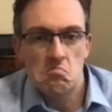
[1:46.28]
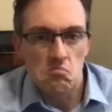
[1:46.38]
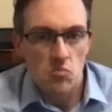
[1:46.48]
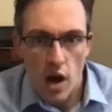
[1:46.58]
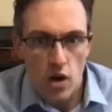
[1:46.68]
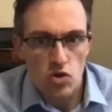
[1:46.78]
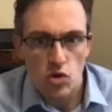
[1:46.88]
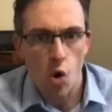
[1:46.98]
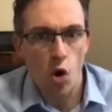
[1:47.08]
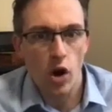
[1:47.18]

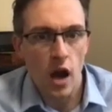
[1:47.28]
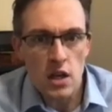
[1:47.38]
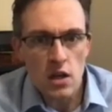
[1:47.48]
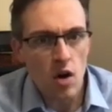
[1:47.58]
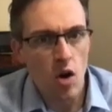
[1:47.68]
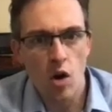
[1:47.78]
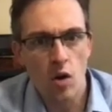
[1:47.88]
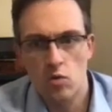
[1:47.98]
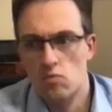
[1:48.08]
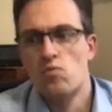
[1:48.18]
natural, organic,
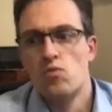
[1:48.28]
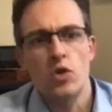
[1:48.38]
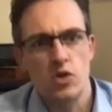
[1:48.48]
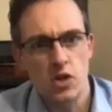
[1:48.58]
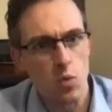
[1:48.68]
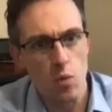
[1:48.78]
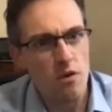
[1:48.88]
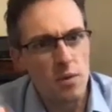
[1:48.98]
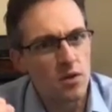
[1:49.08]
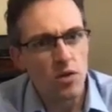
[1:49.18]
or we've
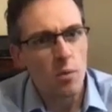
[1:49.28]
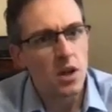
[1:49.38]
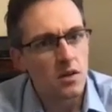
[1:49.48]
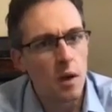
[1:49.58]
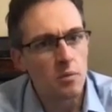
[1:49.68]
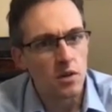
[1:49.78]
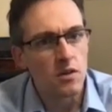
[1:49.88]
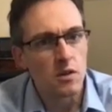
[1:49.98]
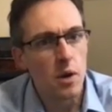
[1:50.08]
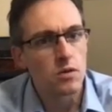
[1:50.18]
been so many times in
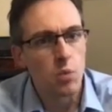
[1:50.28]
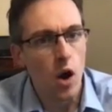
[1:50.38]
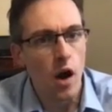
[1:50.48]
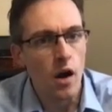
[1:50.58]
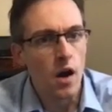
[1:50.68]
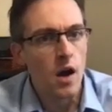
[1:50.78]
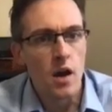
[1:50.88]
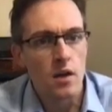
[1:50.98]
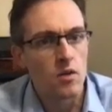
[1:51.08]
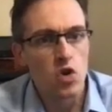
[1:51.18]
this space where
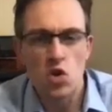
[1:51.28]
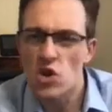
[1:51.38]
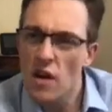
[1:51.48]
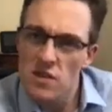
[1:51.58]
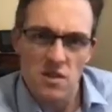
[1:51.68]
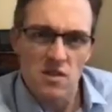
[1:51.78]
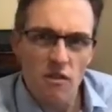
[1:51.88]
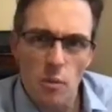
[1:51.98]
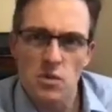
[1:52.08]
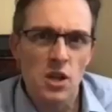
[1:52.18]
you have these
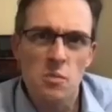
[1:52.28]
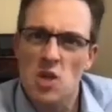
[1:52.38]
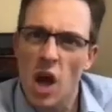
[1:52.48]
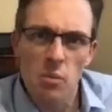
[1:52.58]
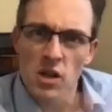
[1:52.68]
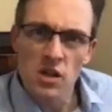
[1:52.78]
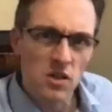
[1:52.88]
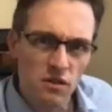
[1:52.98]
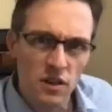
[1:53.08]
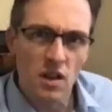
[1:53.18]
DevOps teams, they are building this
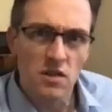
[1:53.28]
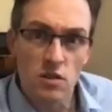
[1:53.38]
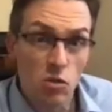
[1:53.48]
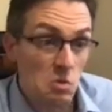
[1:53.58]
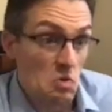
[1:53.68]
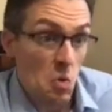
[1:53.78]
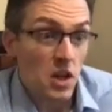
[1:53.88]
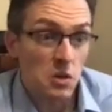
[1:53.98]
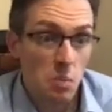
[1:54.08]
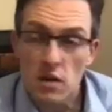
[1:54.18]
fantastic tool, but no one
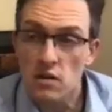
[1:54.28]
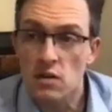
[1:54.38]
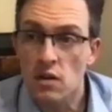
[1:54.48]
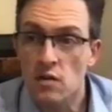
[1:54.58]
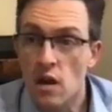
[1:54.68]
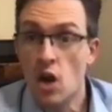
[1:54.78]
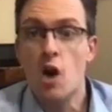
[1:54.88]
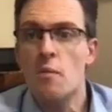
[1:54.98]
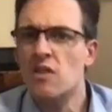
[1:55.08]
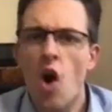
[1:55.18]
expects it, and they
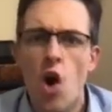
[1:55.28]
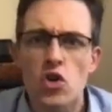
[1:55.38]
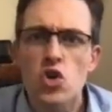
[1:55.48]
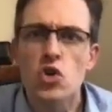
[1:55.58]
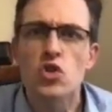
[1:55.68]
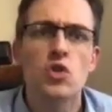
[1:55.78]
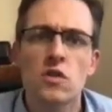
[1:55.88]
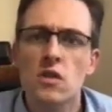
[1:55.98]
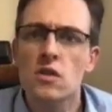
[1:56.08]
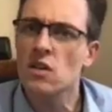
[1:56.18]
come and oh, you should use
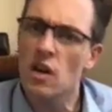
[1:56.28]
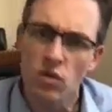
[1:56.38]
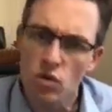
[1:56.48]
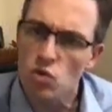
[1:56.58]
this, and I thought